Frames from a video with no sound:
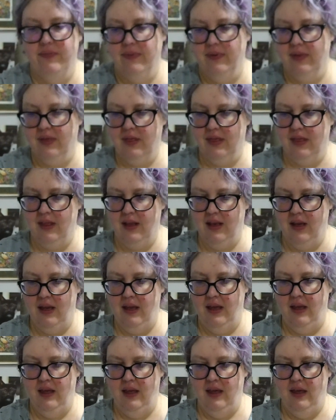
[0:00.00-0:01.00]

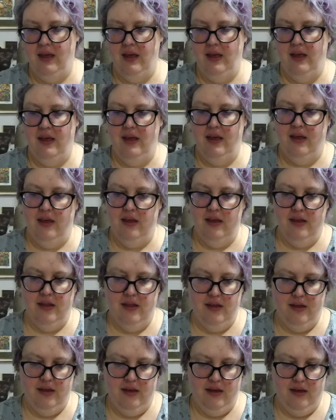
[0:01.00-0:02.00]

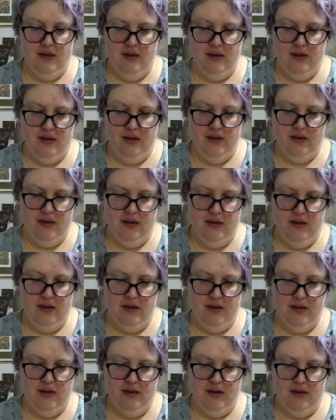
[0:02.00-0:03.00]

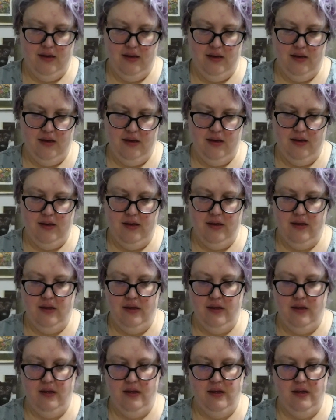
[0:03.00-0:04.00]

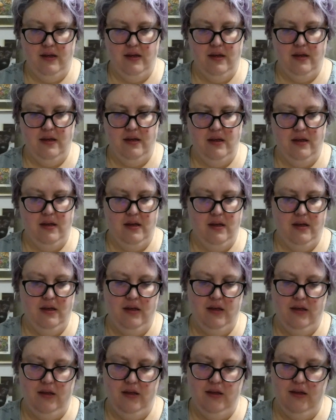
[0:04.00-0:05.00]

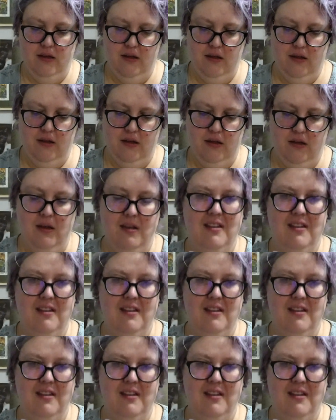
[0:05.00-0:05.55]
[no speech]